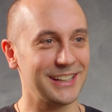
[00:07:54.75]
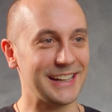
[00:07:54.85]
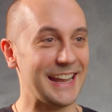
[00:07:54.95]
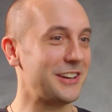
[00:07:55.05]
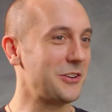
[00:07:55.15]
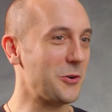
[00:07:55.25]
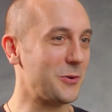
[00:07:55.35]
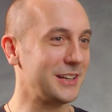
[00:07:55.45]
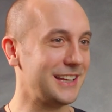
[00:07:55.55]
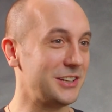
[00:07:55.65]
And I had no
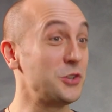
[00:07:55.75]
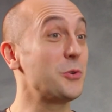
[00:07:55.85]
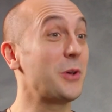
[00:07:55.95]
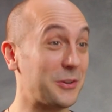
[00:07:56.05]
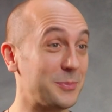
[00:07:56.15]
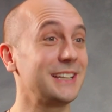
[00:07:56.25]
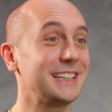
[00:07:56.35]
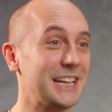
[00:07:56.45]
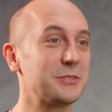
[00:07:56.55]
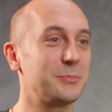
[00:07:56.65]
one that knew how to play
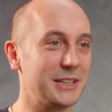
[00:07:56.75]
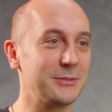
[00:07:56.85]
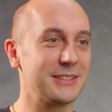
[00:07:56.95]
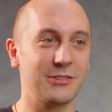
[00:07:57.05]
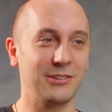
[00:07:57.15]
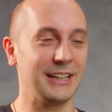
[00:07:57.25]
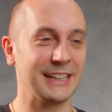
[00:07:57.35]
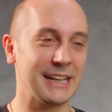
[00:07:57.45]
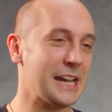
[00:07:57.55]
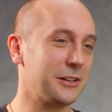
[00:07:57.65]
the game to play with. So I
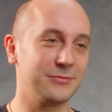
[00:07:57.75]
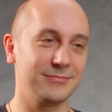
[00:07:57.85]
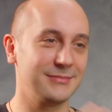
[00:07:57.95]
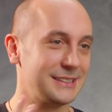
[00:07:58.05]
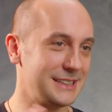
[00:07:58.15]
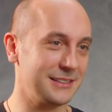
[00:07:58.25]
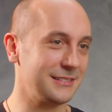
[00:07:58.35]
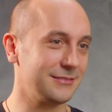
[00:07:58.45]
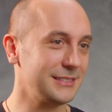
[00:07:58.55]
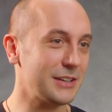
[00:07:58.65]
kind
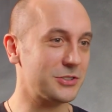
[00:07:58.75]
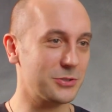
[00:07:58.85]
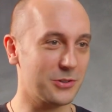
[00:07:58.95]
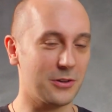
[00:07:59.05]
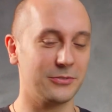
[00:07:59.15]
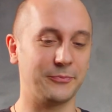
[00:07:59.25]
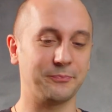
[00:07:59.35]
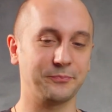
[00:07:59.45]
of never took off.